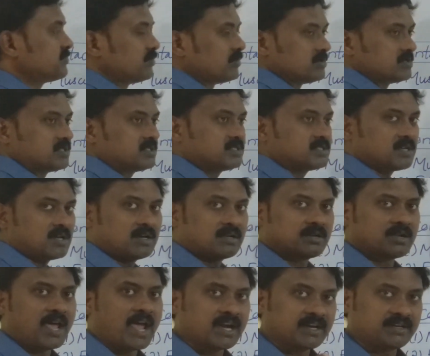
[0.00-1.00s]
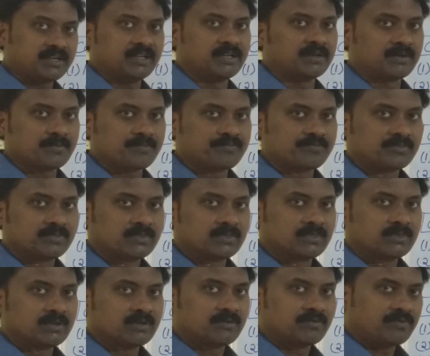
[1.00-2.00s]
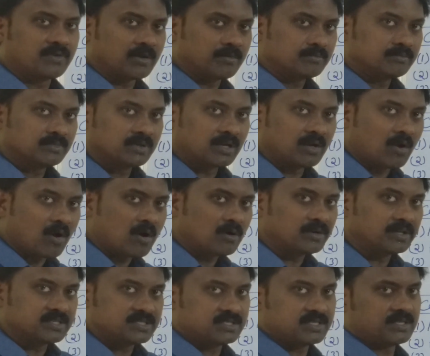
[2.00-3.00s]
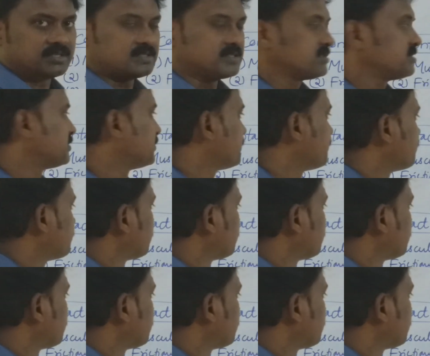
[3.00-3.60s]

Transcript: forces are acting from a long distance.